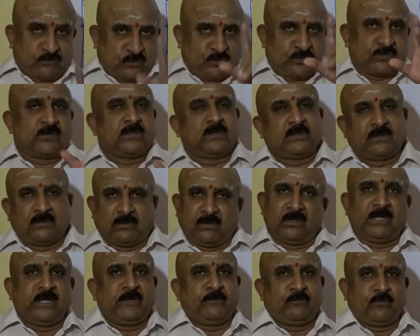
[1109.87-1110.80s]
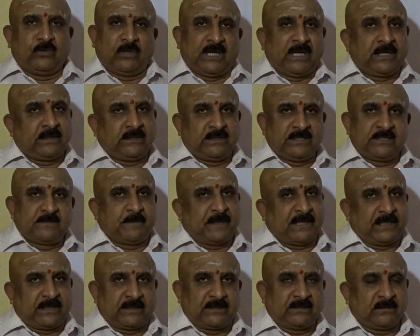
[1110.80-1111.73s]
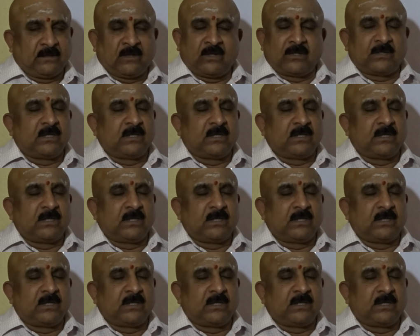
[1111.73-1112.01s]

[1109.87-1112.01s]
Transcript: Of course, only if you like this part,